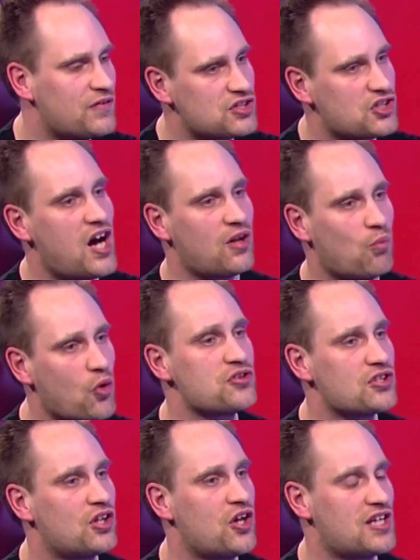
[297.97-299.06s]
If a child
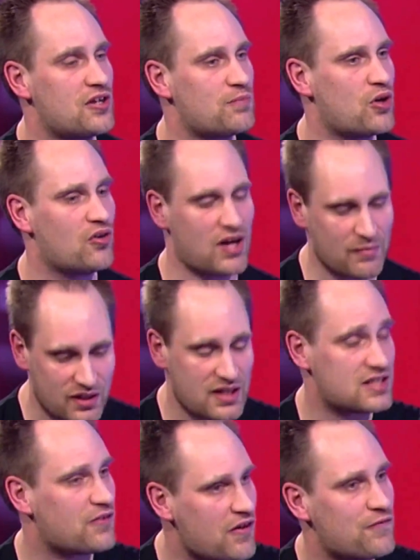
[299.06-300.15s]
wants to learn how to program,
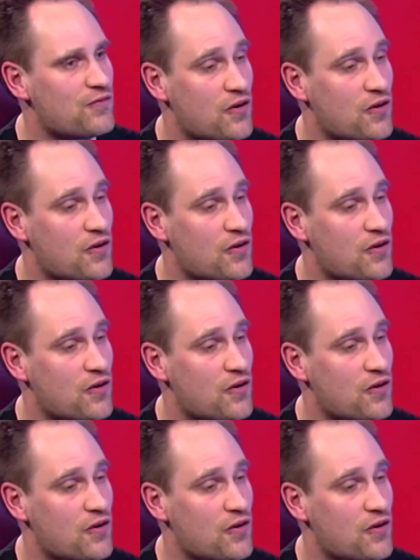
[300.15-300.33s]
it's a very